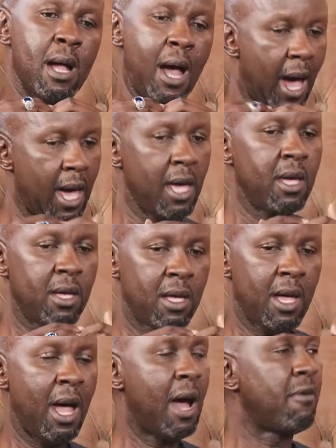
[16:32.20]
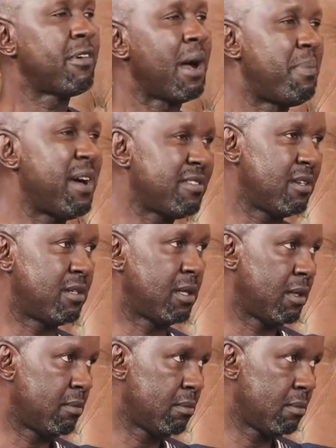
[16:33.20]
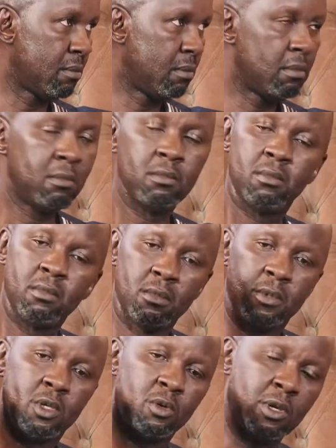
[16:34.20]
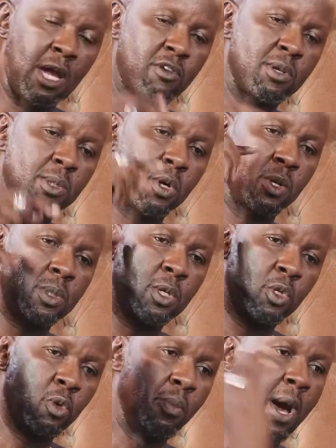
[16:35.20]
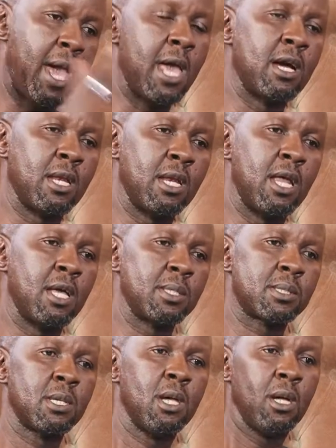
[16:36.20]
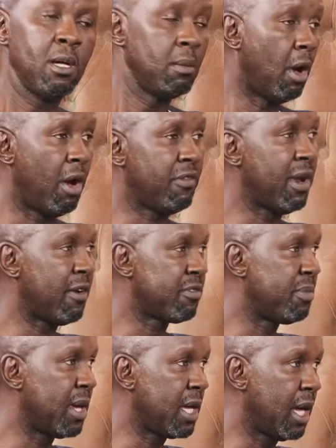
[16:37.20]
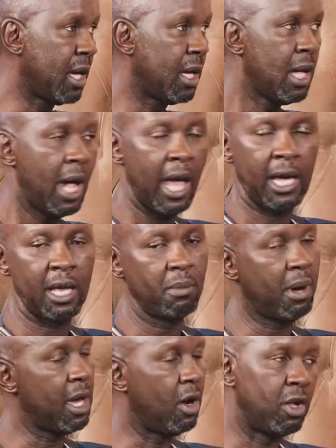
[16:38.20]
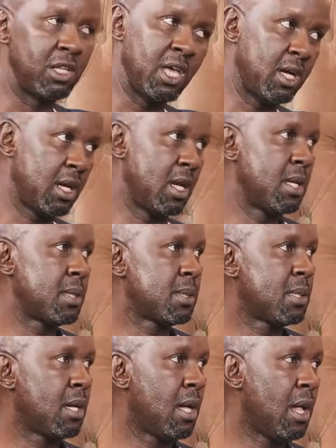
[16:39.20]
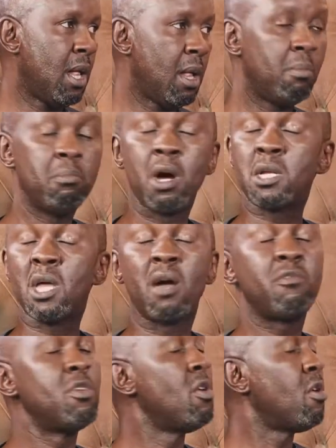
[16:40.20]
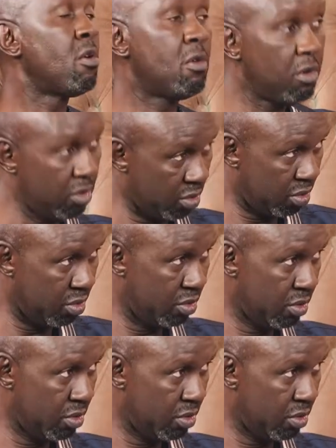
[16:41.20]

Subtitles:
I have capacity to get resource, to buy ingredients. My wife loves baking. I can buy all the ingredients. But I have no clue